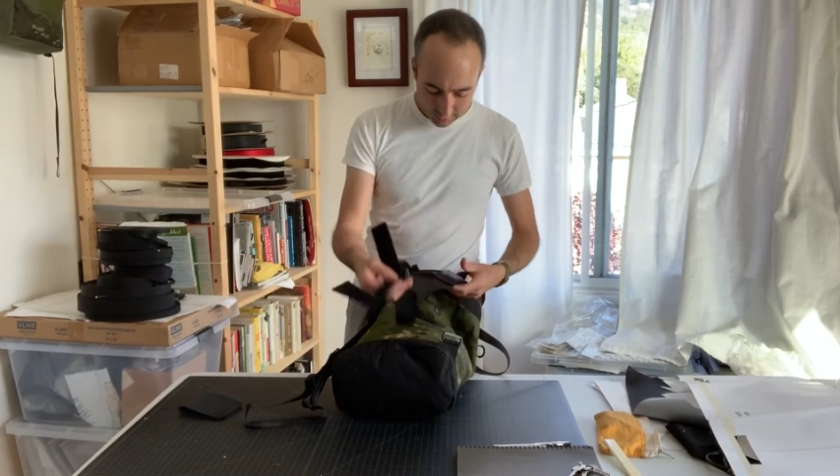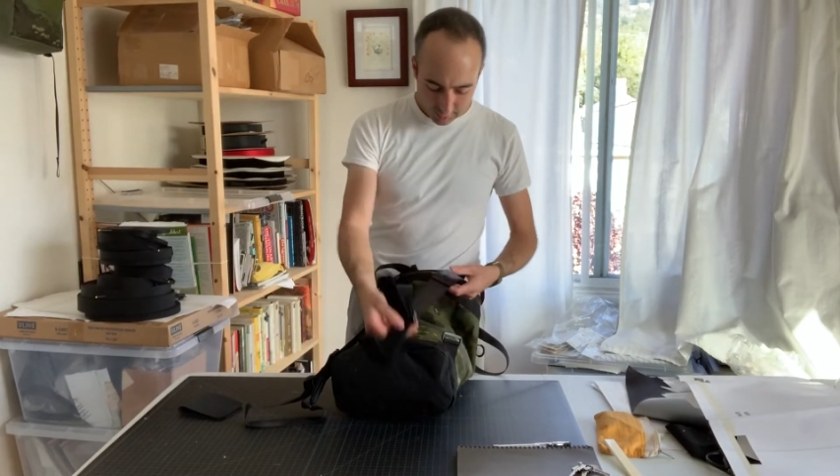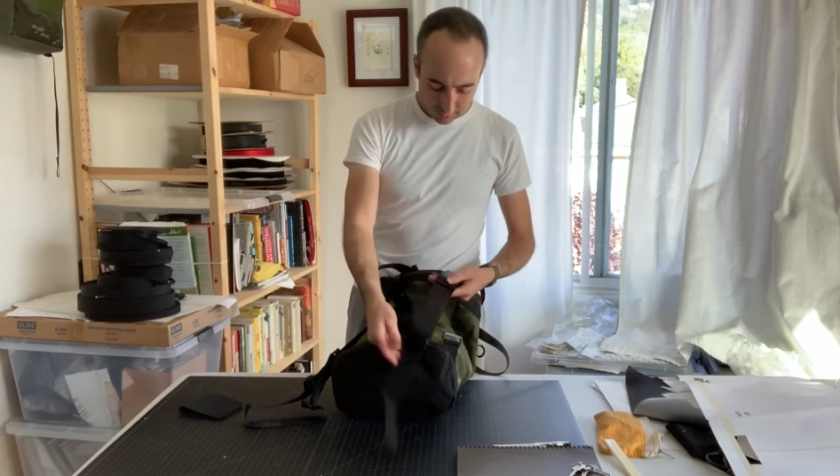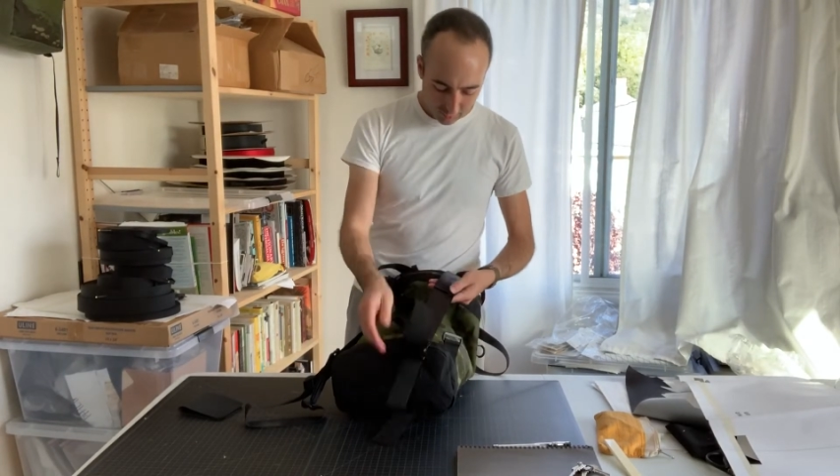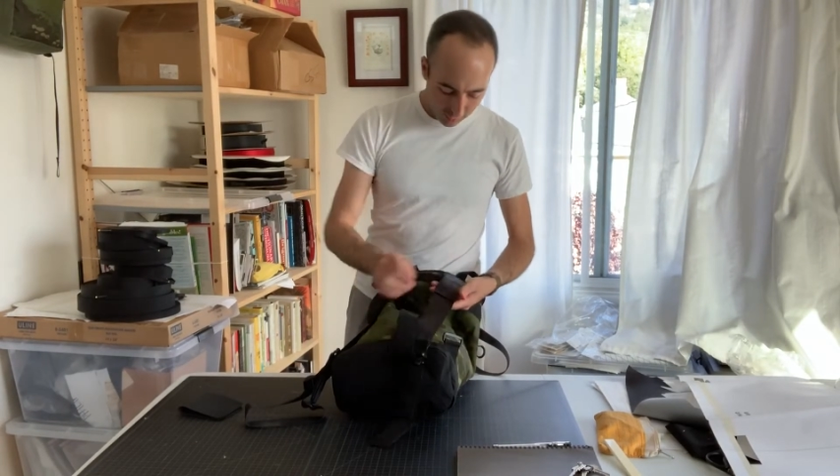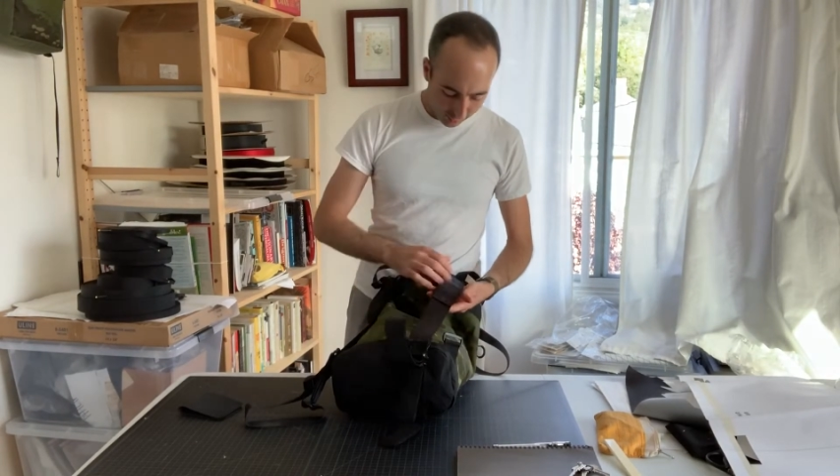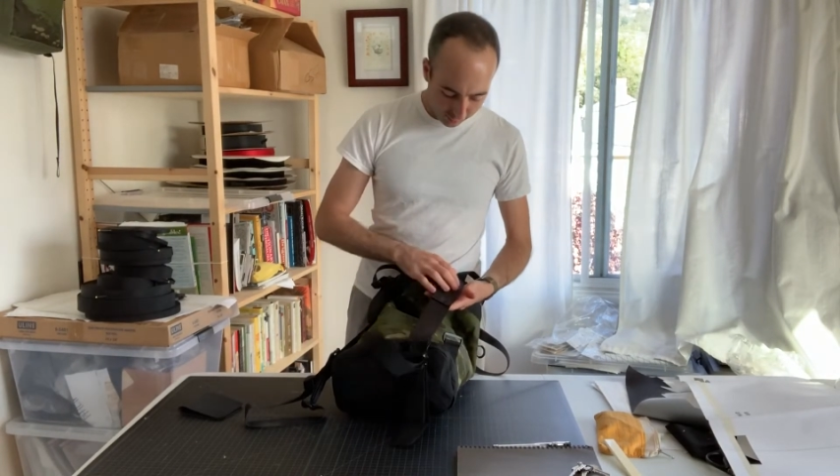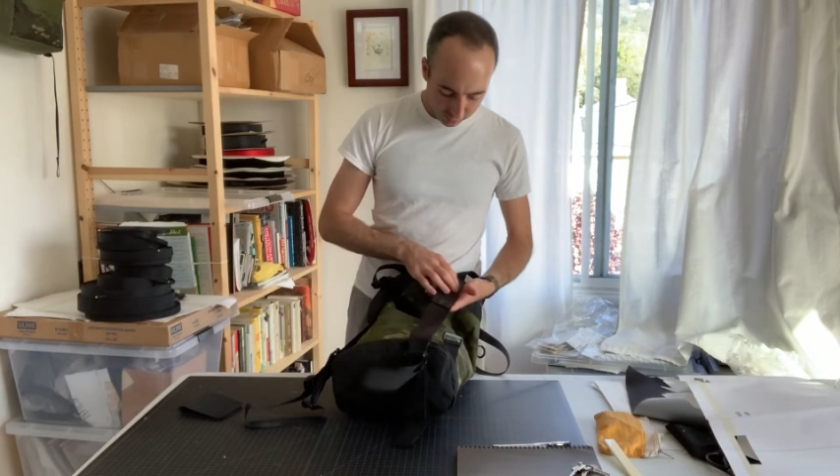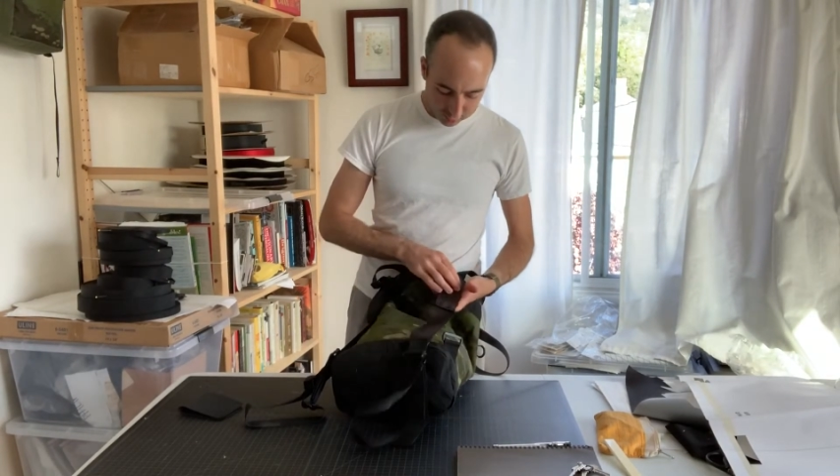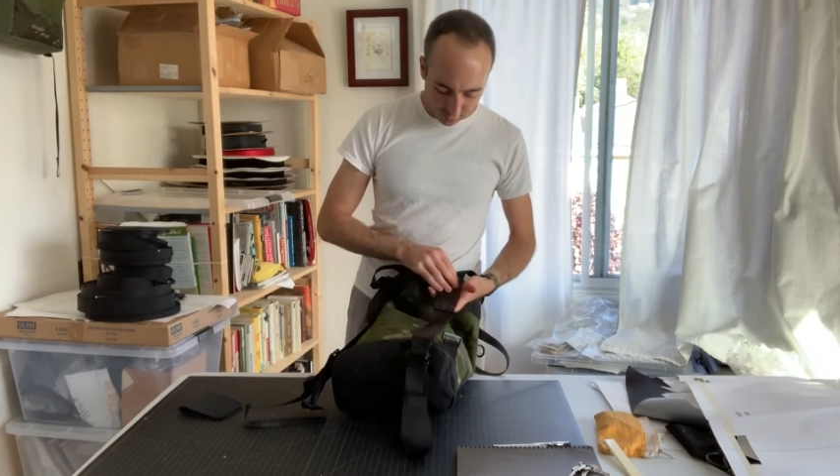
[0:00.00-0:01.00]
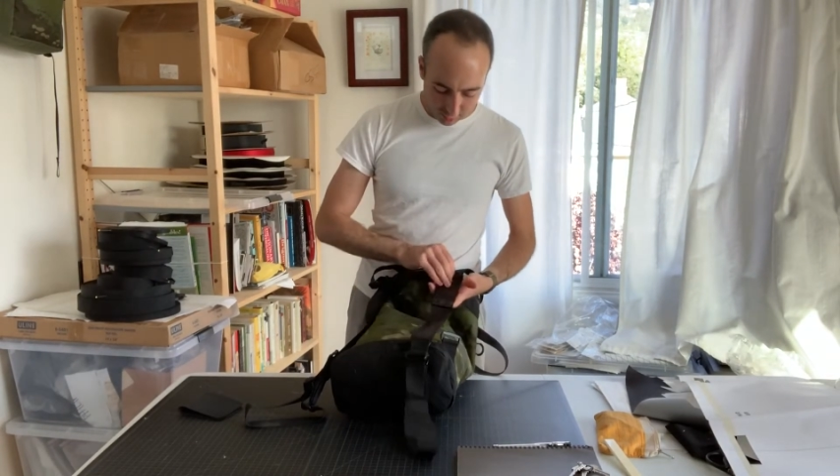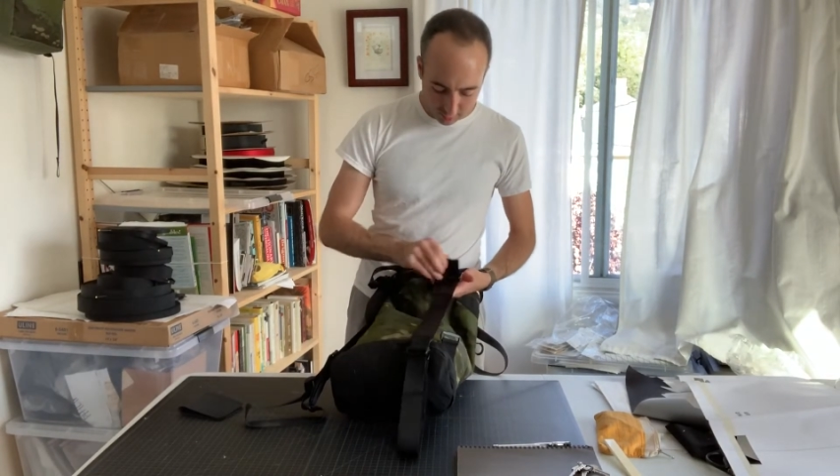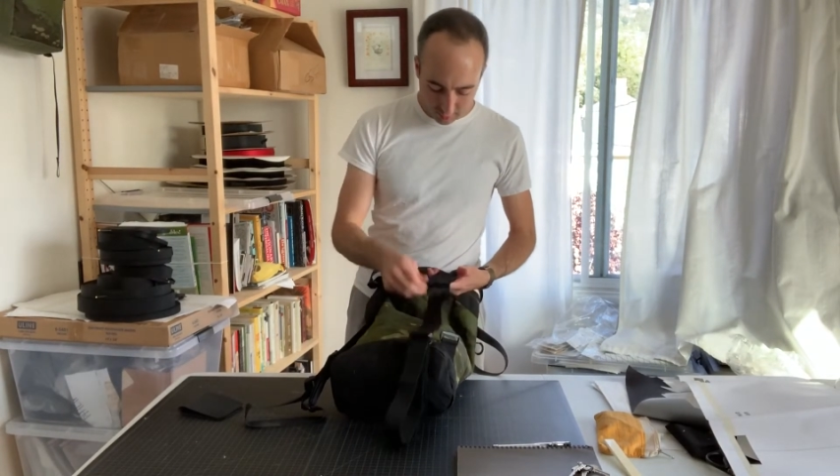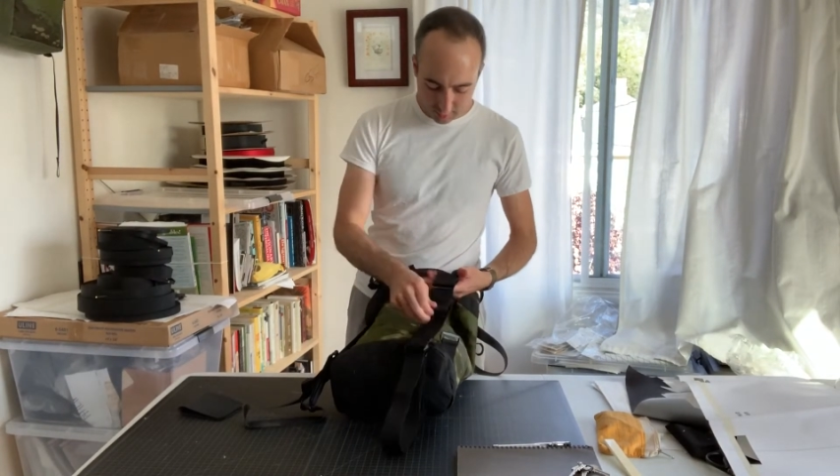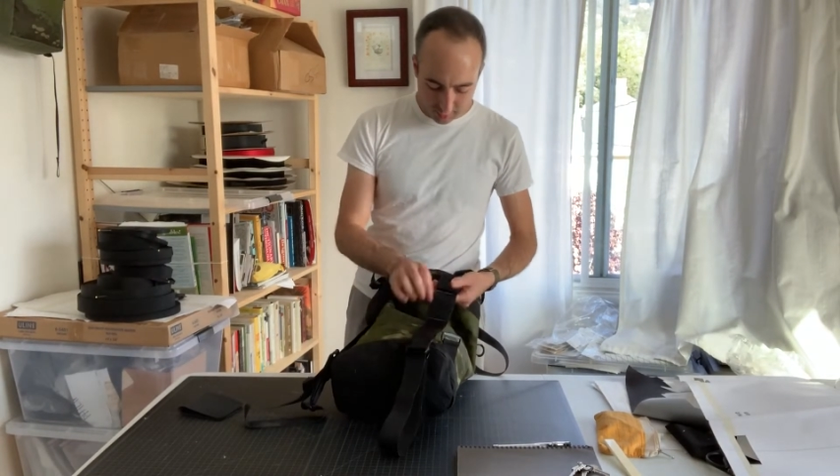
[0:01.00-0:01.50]
it's very secure
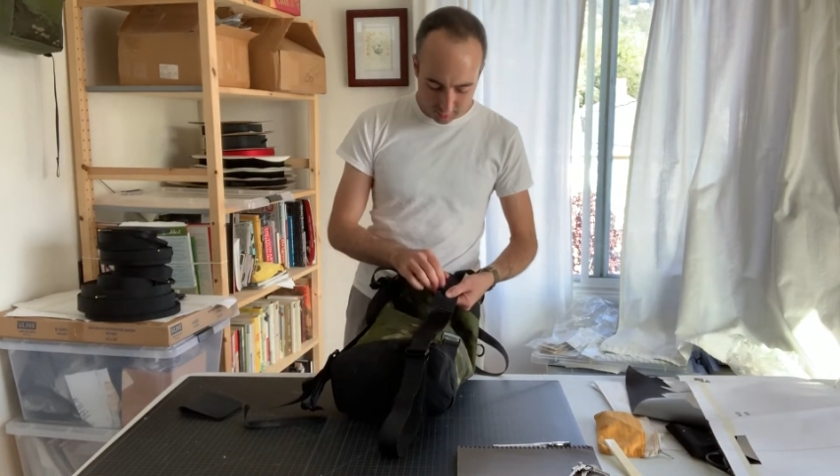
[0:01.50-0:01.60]
and